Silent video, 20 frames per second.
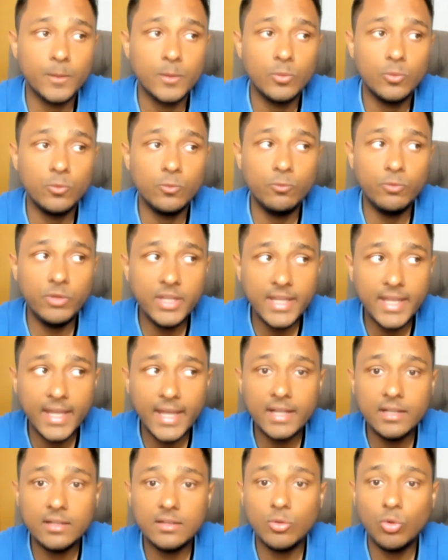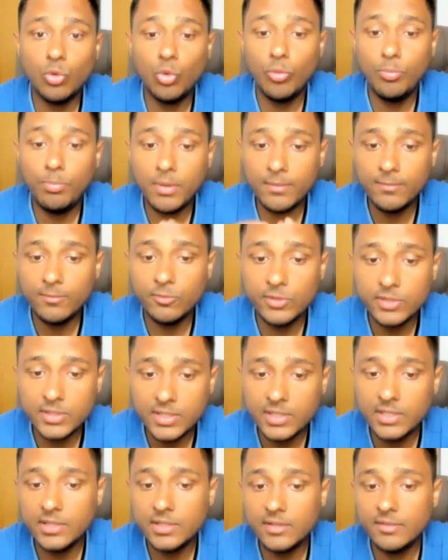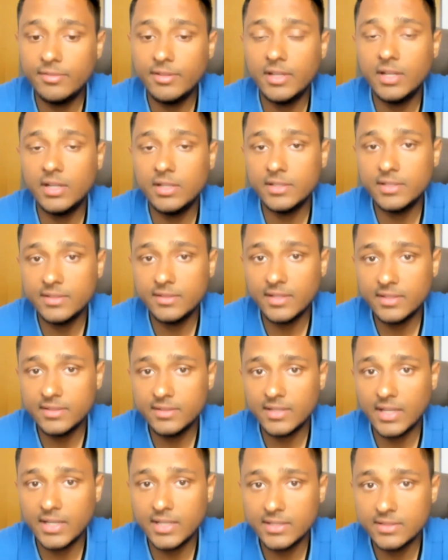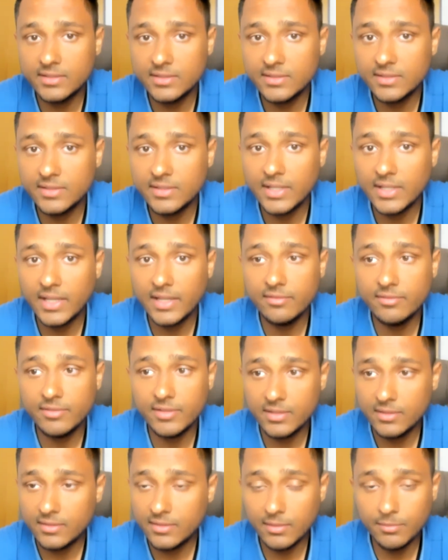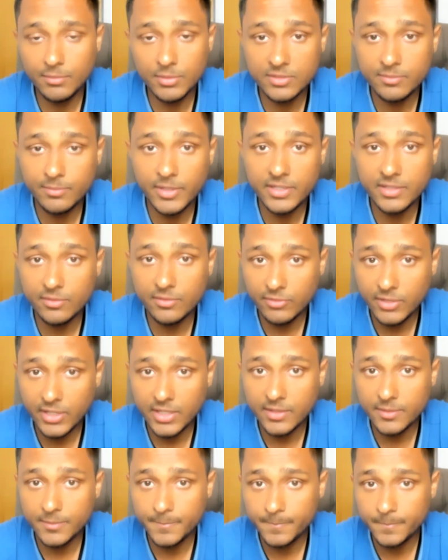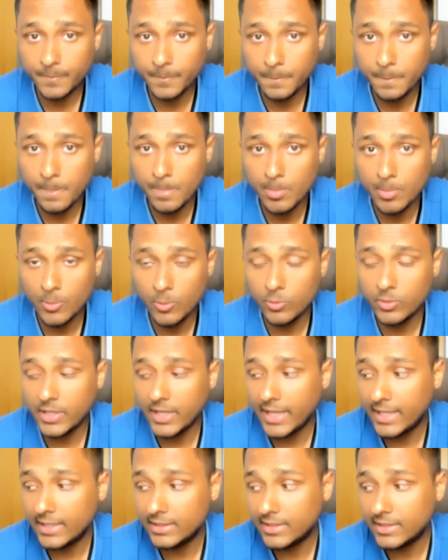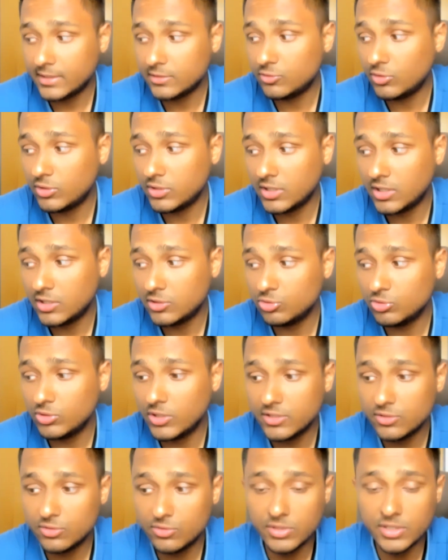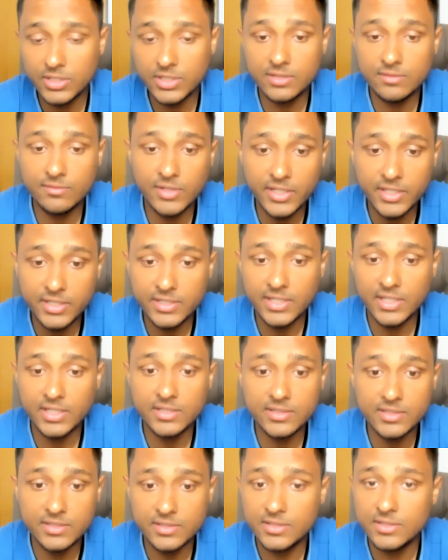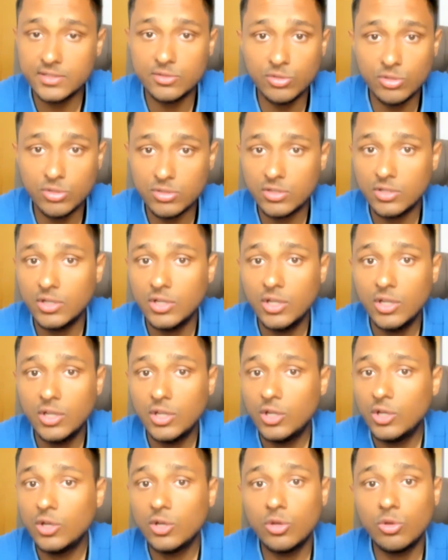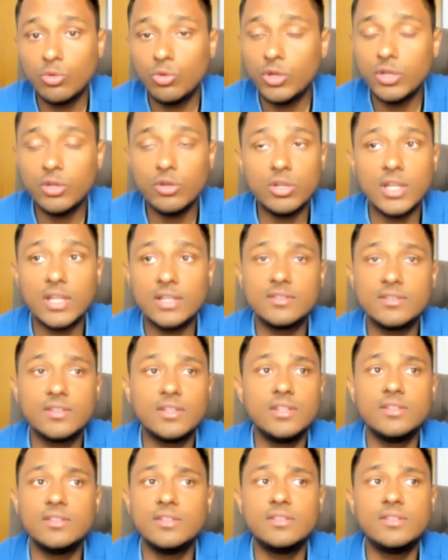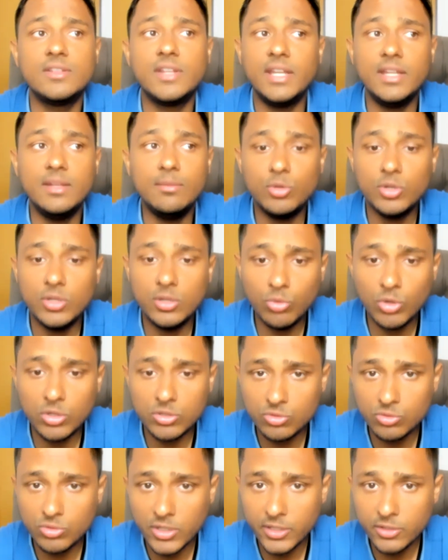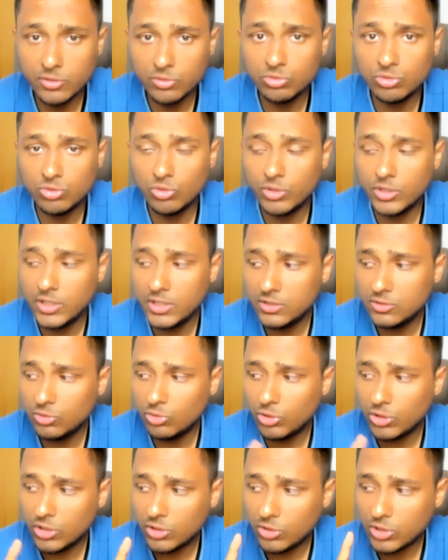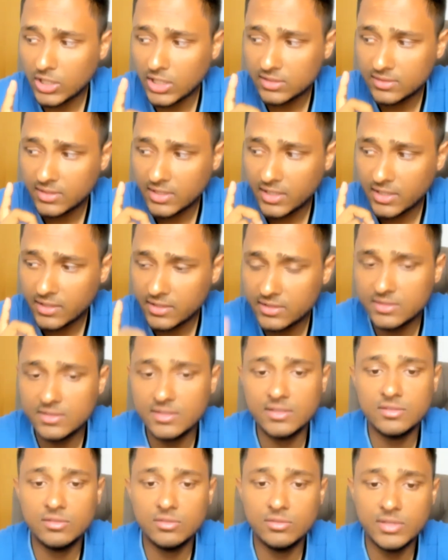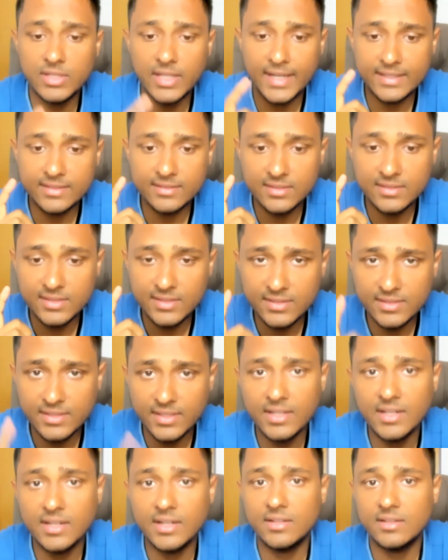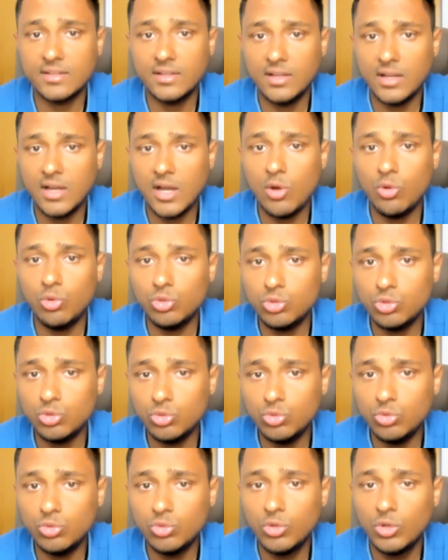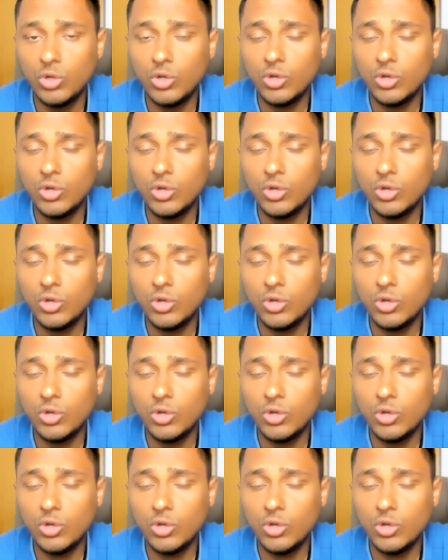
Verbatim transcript: we can cope up with the difficulties and challenges in life in a much better way. Okay. And that's what Arjuna is doing. He's very intelligent. He's not going on asking just anybody, what should I do? So he is going on asking Krishna. So that's the secret, how to